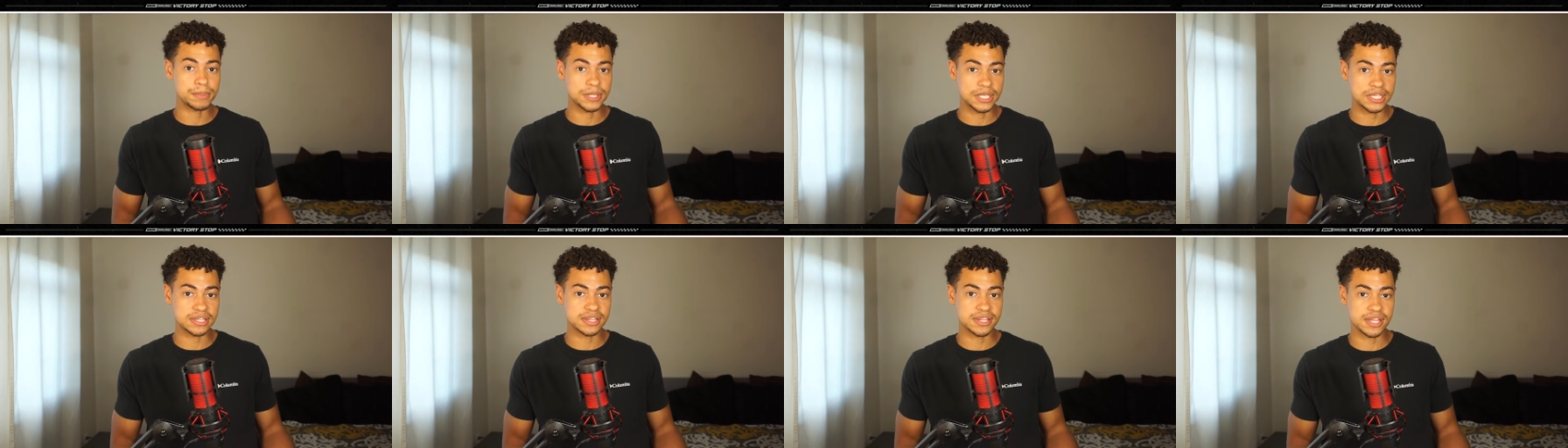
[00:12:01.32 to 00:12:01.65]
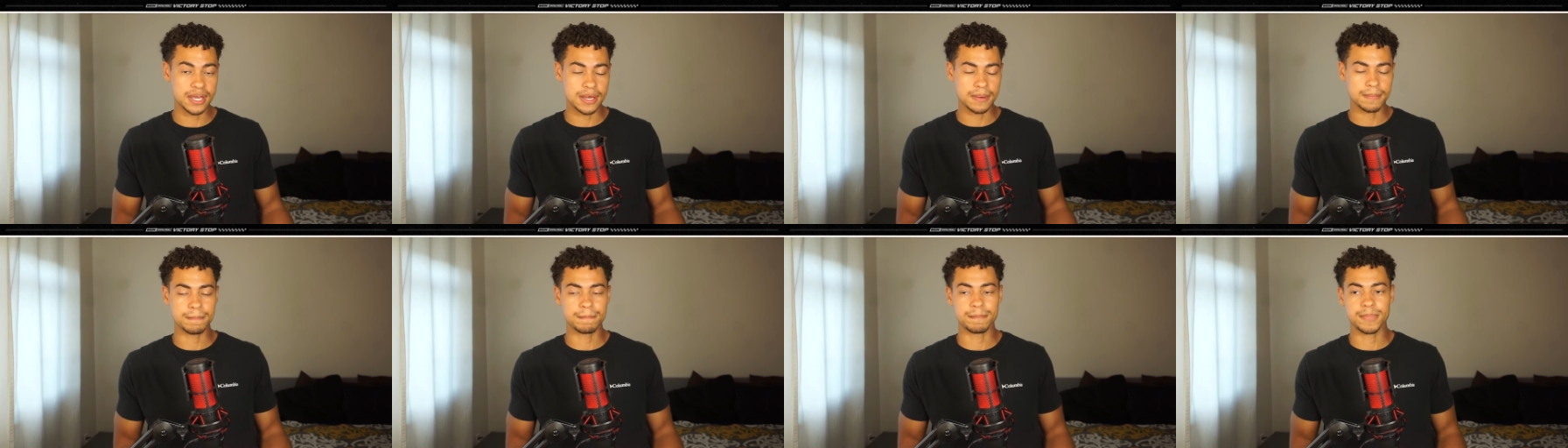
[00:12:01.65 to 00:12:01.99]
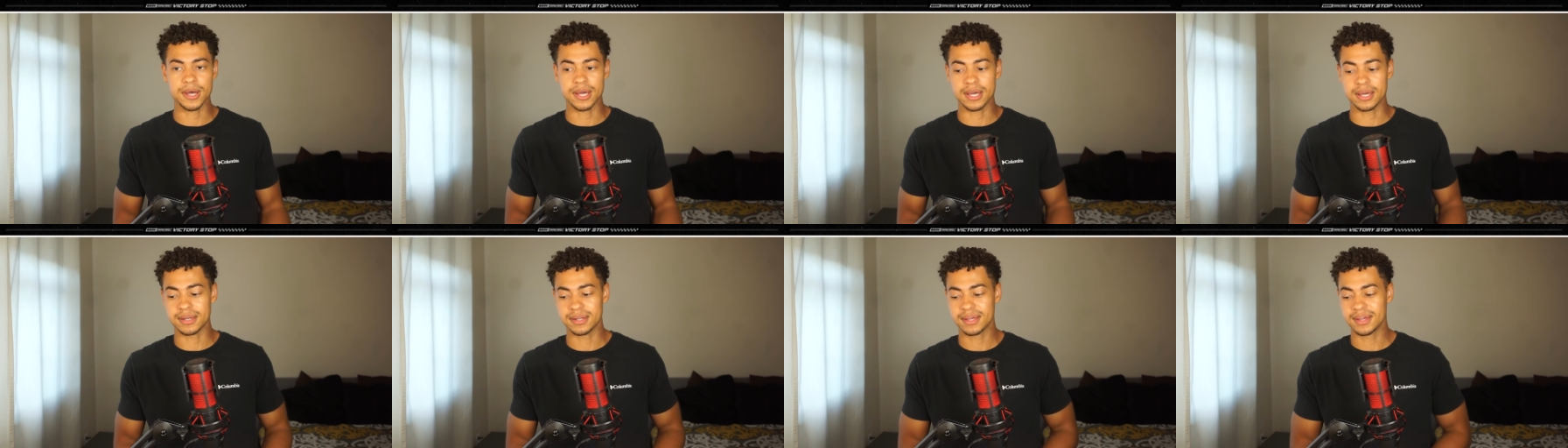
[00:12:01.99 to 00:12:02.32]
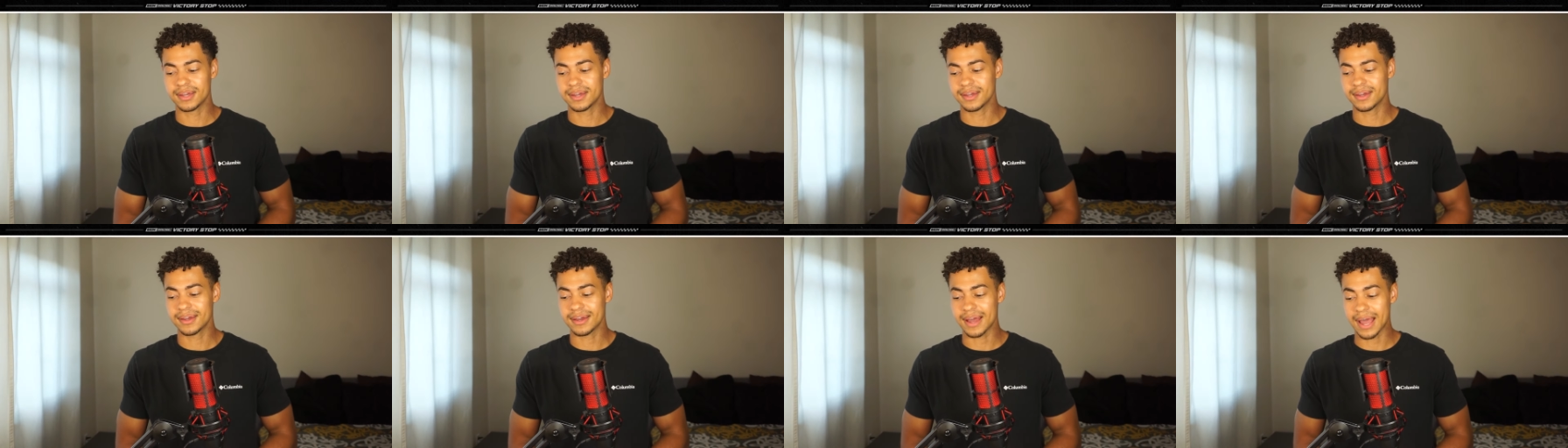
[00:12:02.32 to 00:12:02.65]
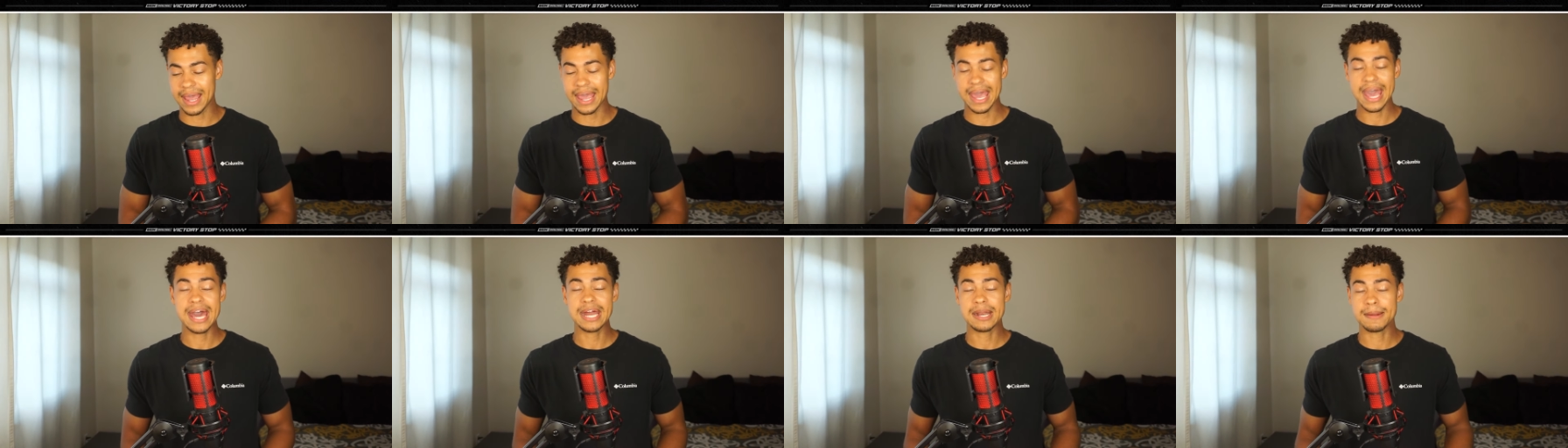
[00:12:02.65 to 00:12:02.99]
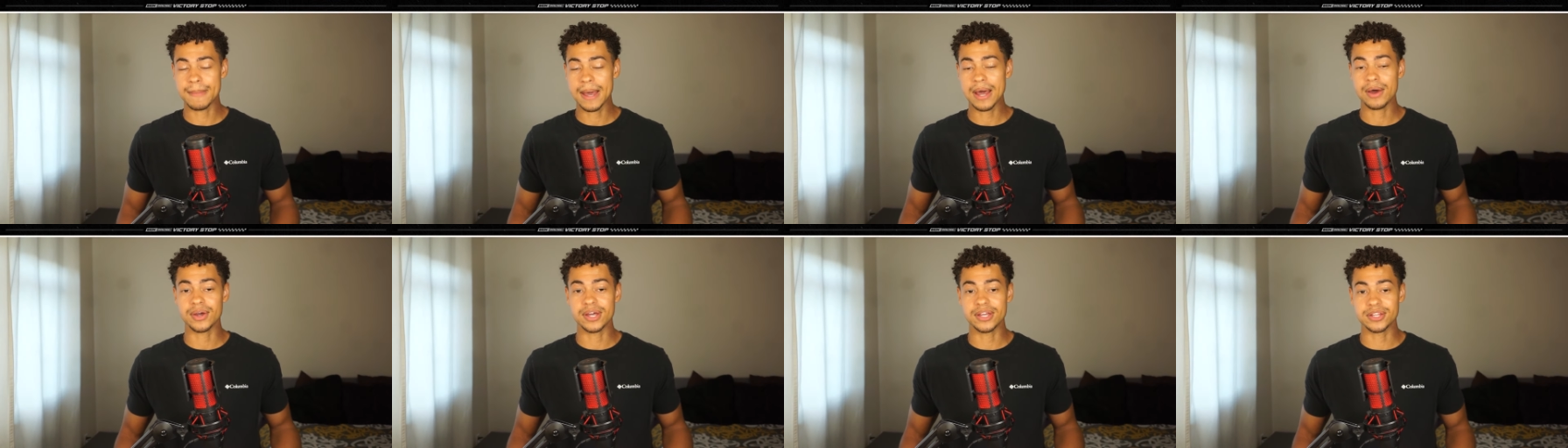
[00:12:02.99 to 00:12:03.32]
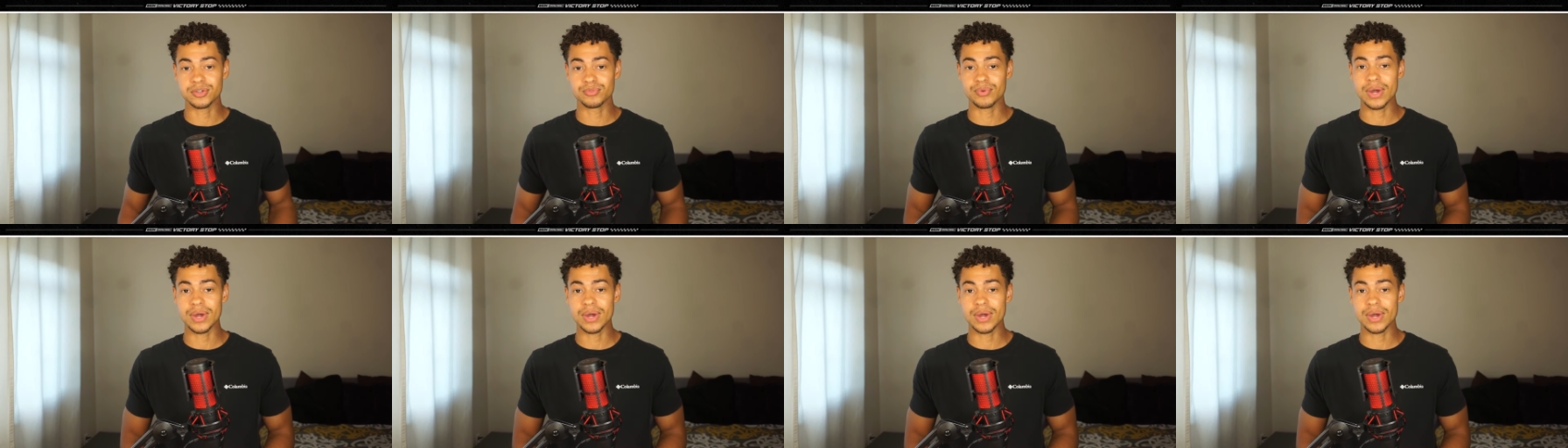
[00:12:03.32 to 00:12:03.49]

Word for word: beat them. But I had him out in the